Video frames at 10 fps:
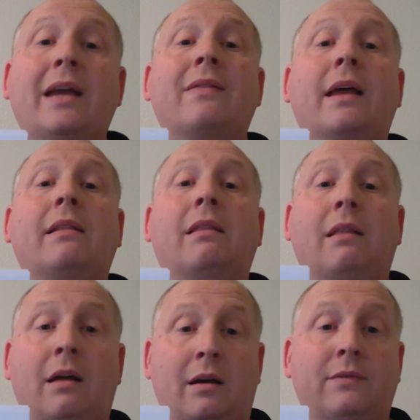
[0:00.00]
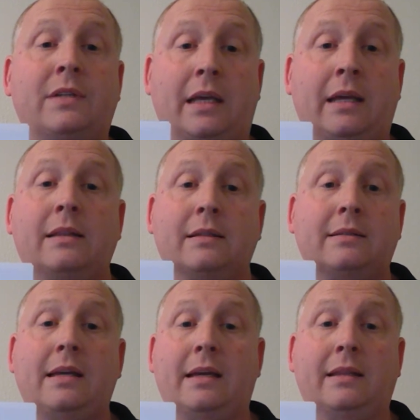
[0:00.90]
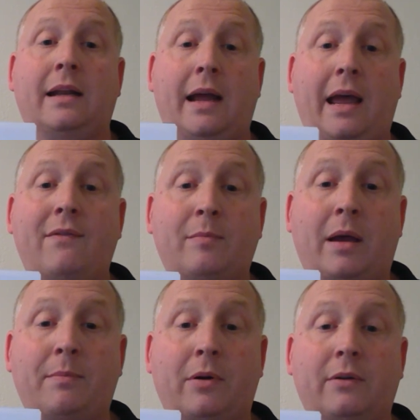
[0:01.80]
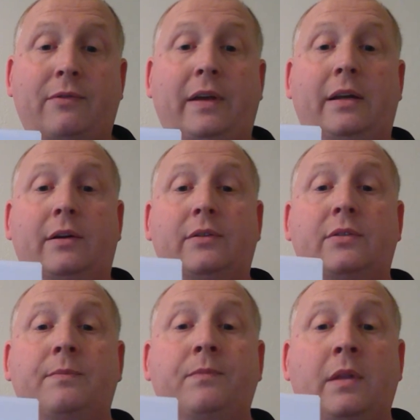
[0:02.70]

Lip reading: and they love to eat the seed that I have in my bird feeders.